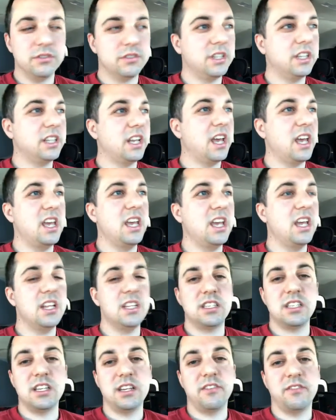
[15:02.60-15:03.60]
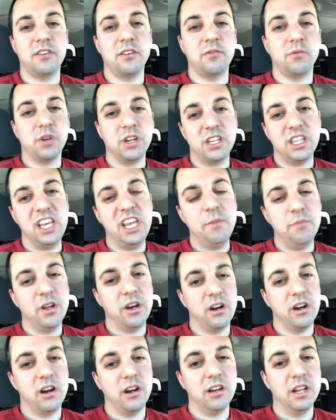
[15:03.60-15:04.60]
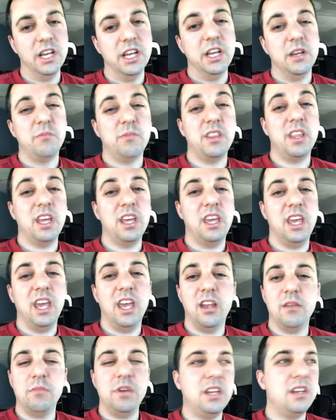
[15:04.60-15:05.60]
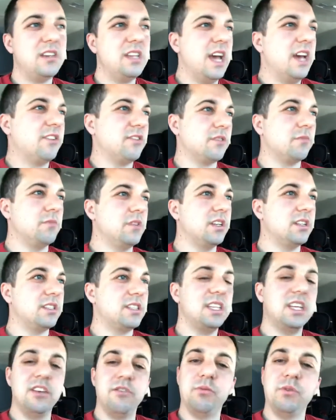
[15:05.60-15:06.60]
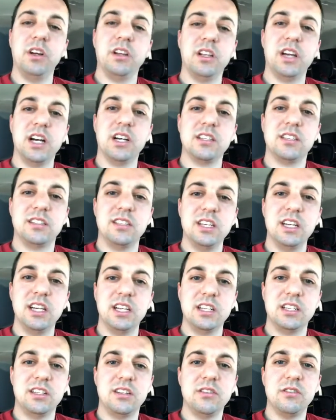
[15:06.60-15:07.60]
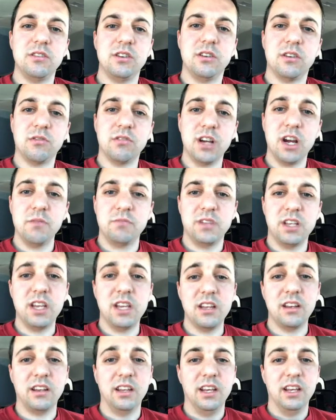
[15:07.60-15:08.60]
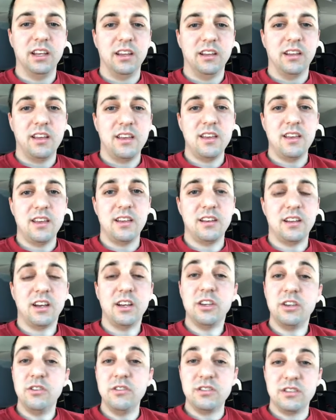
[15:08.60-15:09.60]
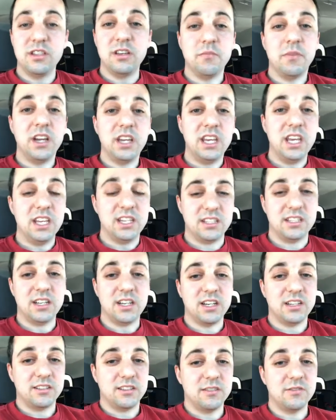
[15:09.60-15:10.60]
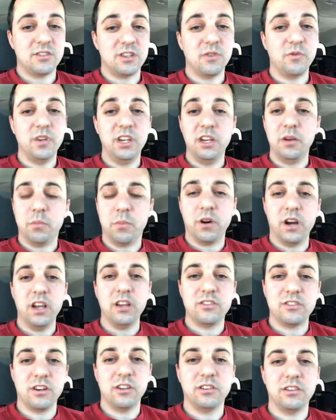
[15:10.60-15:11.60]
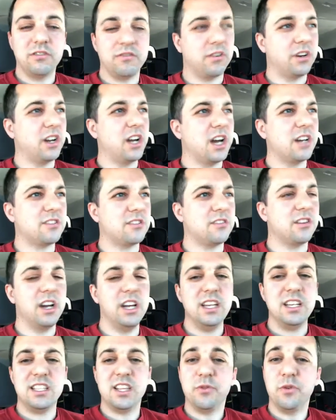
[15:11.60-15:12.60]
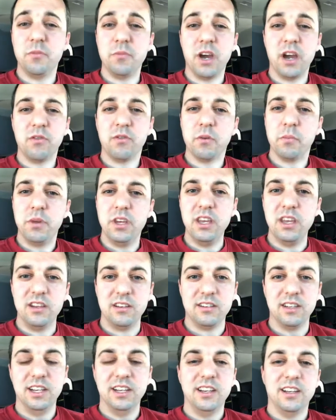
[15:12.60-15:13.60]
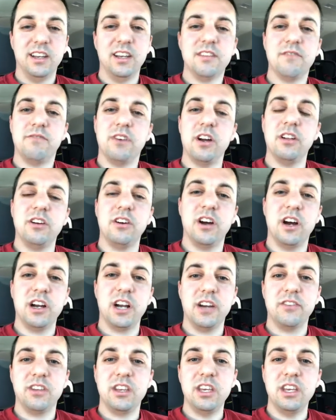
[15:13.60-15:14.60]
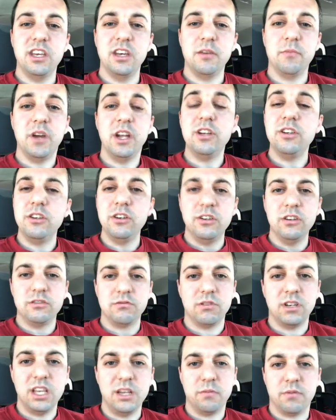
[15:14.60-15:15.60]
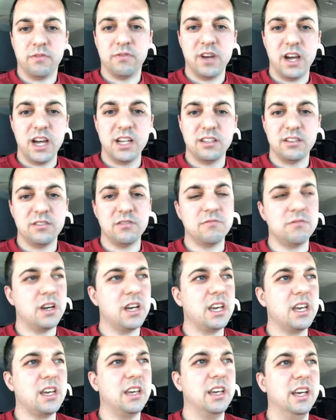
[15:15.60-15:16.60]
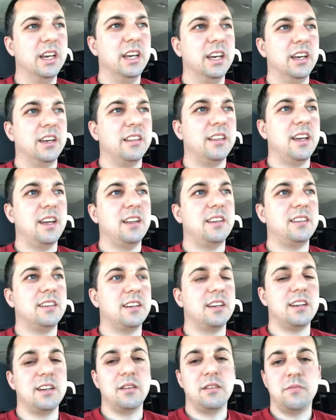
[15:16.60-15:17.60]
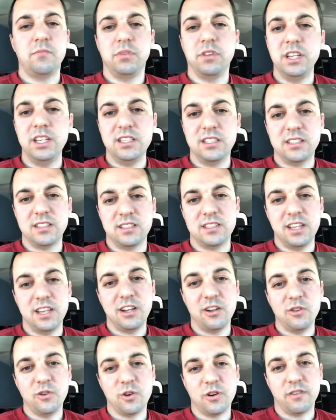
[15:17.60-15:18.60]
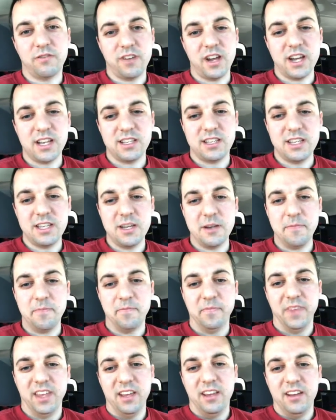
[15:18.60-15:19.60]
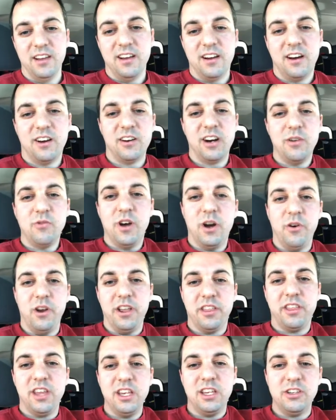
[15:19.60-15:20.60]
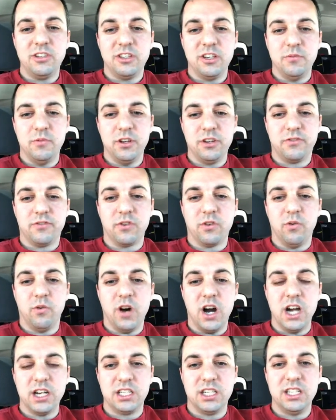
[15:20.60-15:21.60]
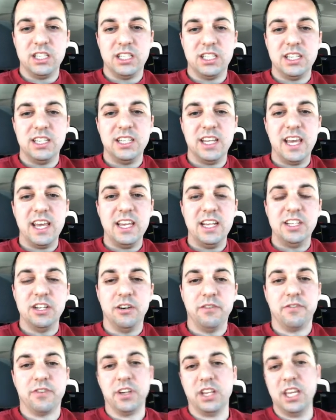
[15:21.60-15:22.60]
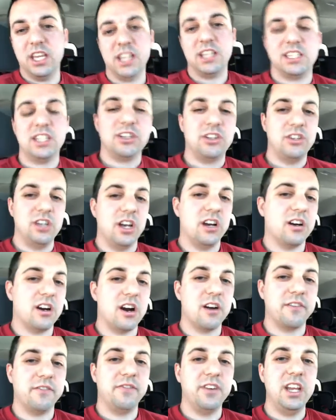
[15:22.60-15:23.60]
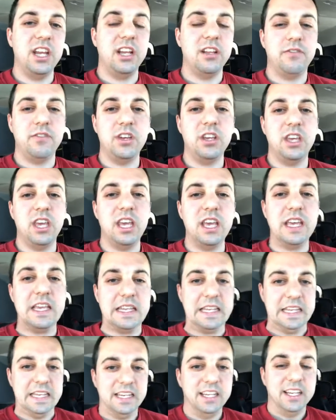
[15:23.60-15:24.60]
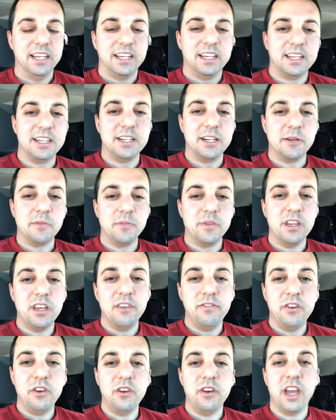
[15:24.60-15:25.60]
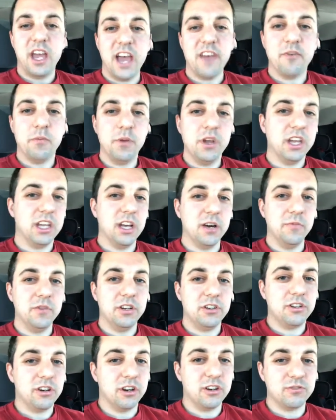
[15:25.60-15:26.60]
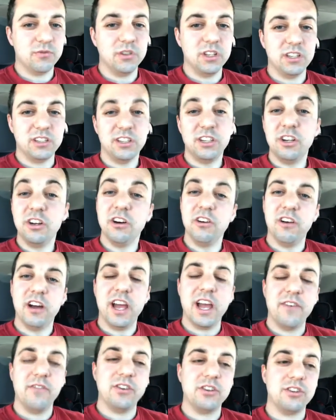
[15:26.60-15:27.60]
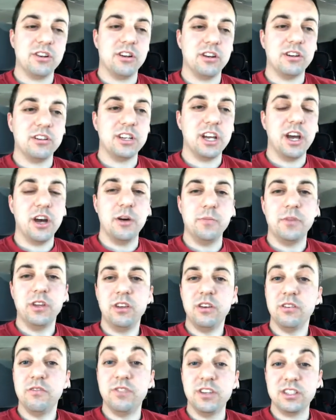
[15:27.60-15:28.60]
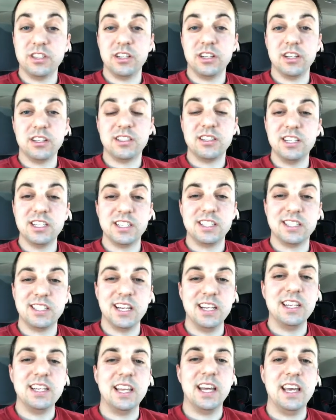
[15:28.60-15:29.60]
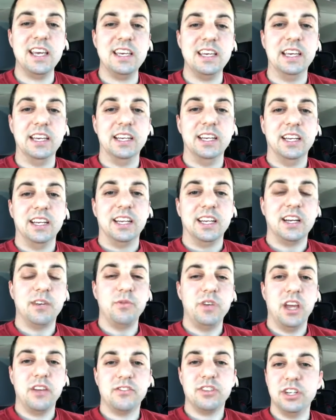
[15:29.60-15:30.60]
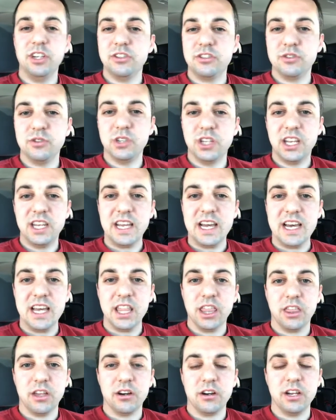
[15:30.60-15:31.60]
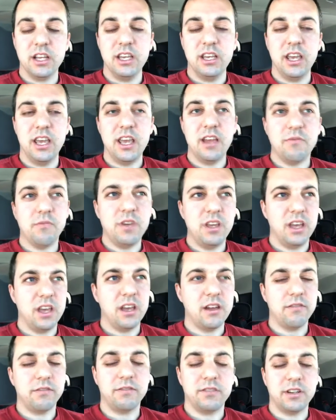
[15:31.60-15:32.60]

in the hands of a redeemed heart, but they can be detriments if we allow sin to corrupt and use them against us. And so we need to pray certainly for God's grace that we might repent and follow hard after Him and use what He provides in a way that pleases and glorifies Him. All right, well, I want to thank you so much for watching today. Don't forget to share our feed if you can. If you haven't been coming to church with us and you don't have a church, I hope that you'll visit us this Sunday. We have Sunday school at 9:30, and we have